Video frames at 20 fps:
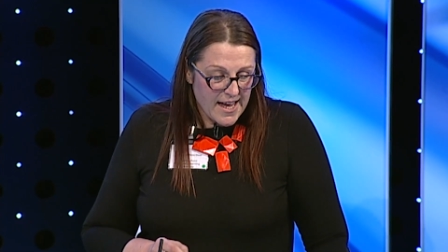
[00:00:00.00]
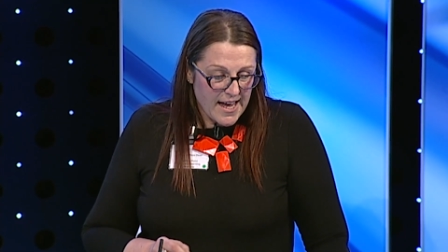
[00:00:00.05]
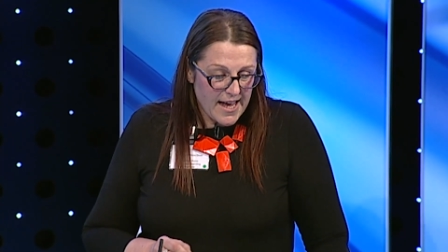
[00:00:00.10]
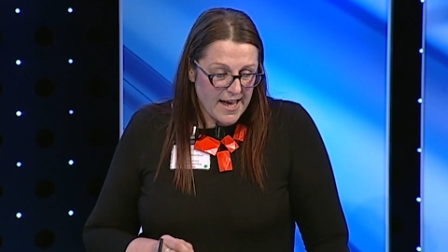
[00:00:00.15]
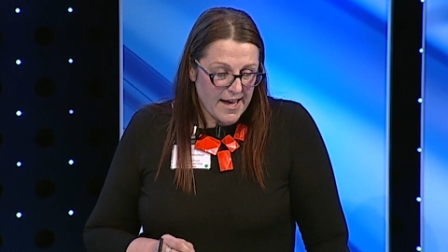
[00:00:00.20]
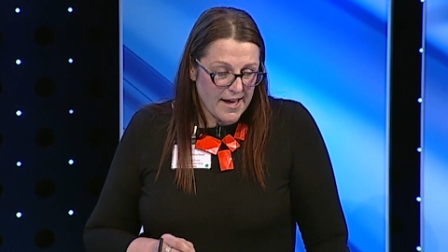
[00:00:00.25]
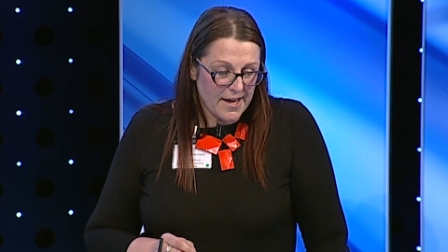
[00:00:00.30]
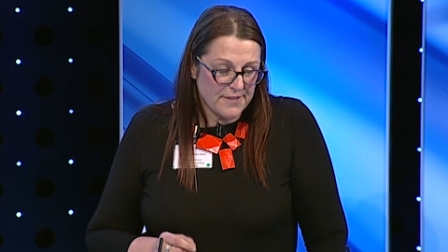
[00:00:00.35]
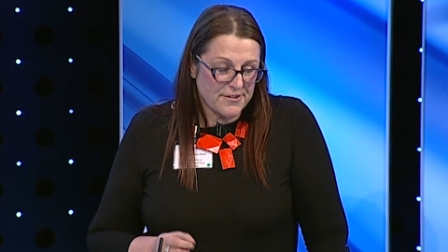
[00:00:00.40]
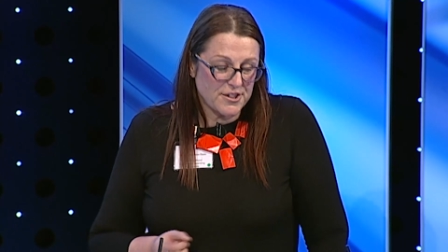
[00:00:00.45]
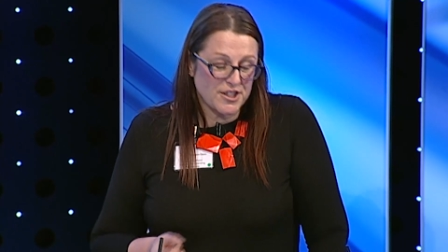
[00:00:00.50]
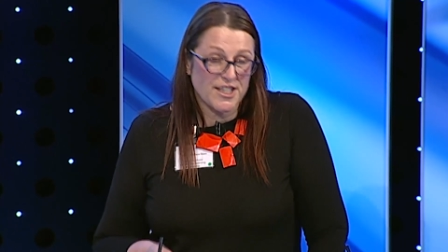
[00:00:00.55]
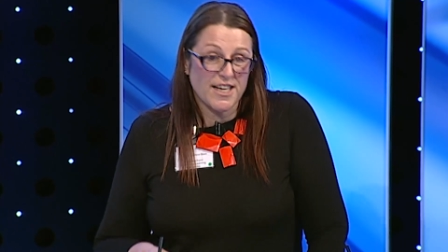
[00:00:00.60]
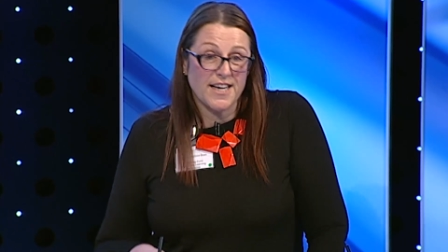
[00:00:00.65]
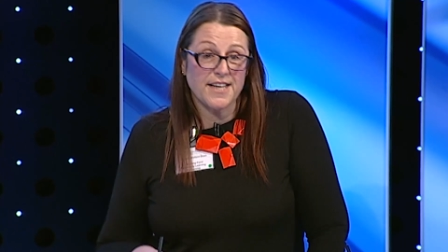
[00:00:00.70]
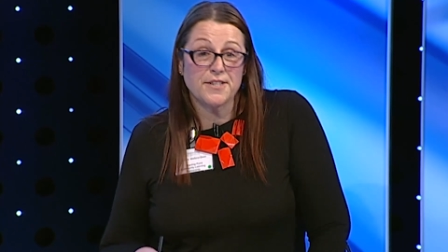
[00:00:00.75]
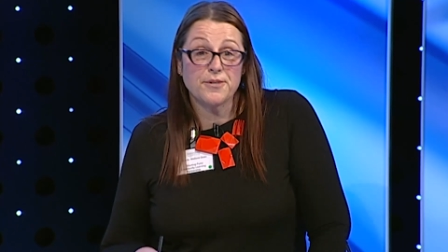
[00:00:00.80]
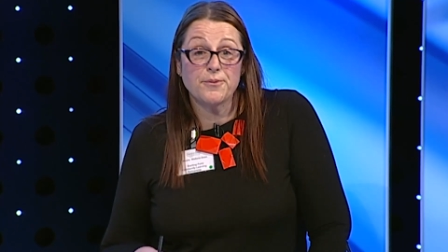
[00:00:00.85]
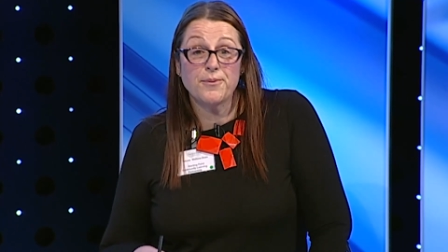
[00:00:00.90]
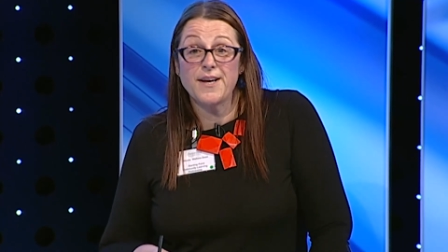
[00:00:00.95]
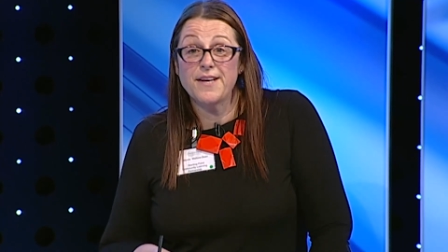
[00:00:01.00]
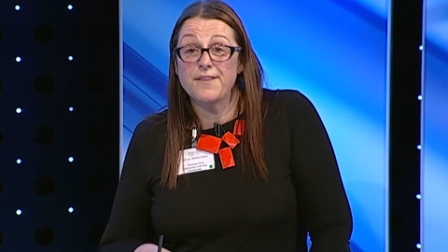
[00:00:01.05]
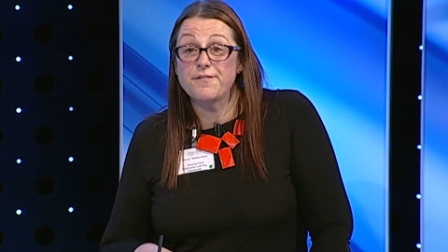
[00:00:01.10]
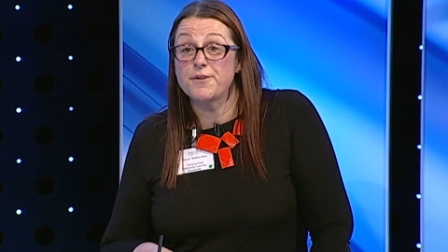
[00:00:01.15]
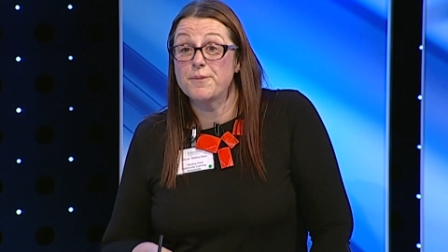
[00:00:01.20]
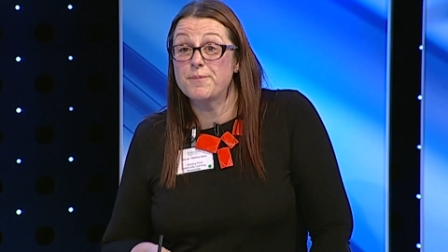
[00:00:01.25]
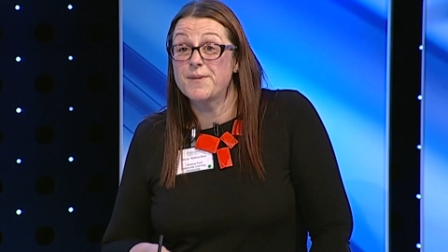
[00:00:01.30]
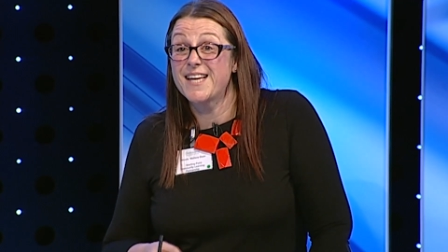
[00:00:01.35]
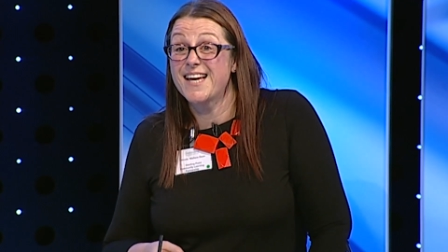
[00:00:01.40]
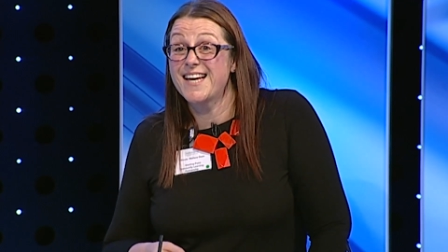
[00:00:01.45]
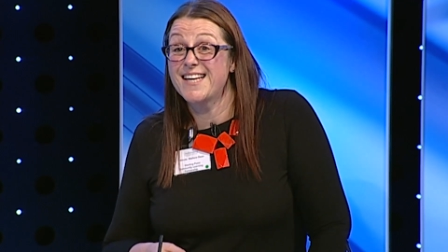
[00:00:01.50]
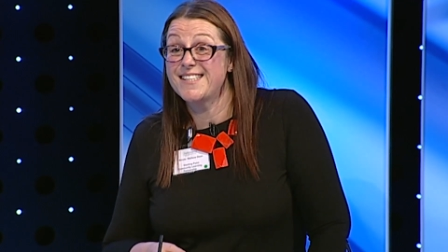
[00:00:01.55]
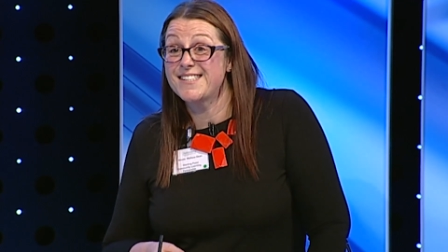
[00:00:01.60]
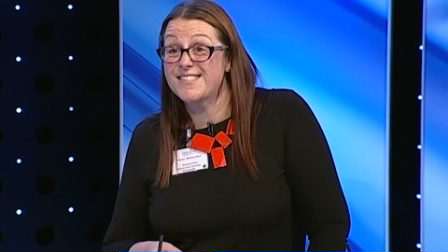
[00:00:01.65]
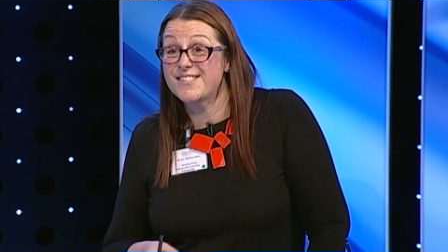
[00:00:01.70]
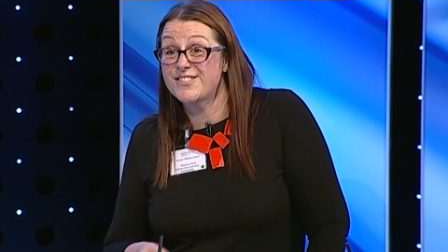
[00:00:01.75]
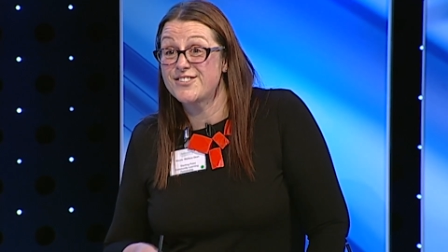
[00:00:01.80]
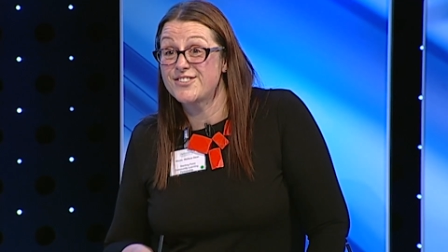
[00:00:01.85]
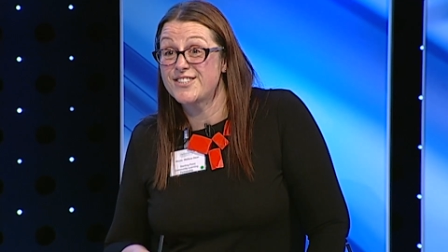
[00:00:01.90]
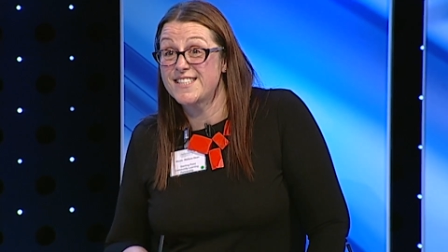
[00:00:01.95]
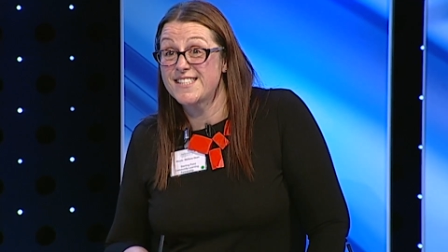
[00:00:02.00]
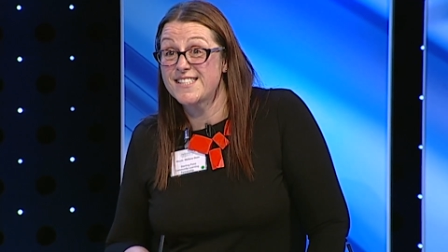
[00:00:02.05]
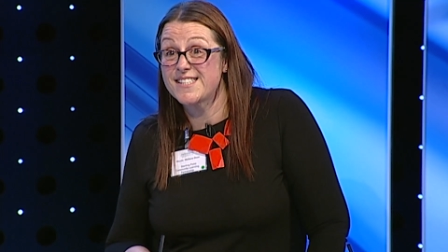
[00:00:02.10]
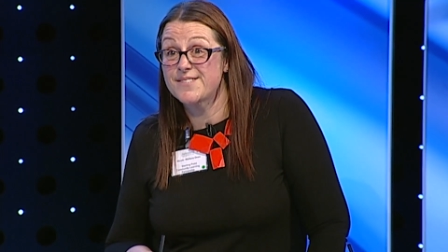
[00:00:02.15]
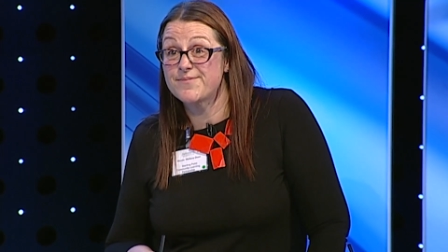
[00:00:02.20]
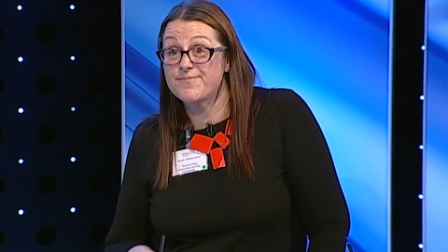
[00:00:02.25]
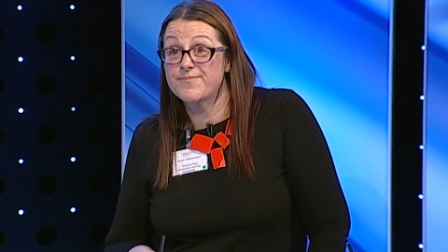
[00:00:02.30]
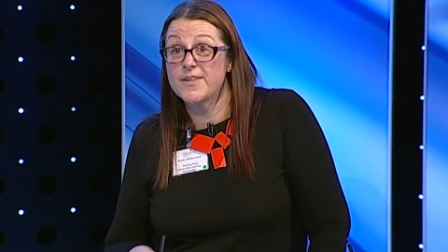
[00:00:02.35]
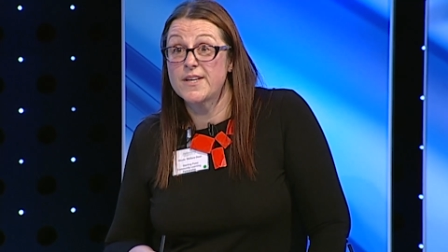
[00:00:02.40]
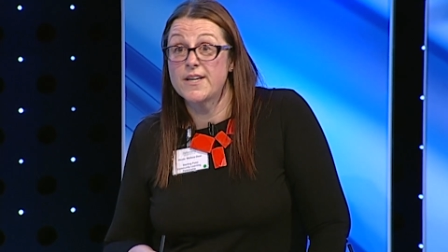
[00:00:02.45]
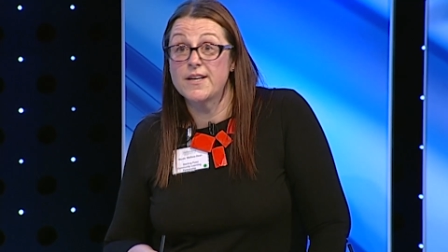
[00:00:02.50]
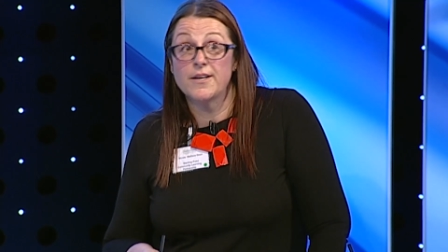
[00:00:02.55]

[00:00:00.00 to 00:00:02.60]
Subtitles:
have shied away from case studies.